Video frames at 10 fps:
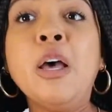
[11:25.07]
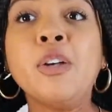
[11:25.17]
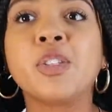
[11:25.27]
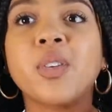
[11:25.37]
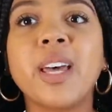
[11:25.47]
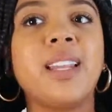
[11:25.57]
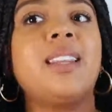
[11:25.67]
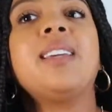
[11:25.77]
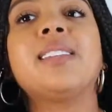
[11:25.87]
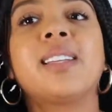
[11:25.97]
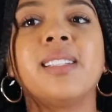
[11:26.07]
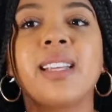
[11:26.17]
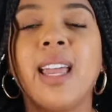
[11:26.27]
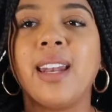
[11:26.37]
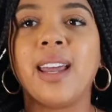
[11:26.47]
so that these can
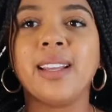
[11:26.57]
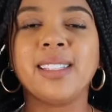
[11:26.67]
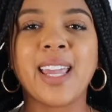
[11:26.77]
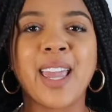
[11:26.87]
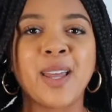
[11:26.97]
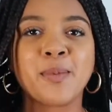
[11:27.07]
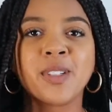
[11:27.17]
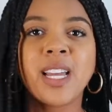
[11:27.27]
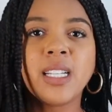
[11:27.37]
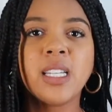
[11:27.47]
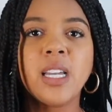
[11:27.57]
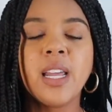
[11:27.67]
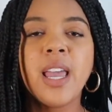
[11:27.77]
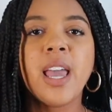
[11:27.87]
stay nice and protected.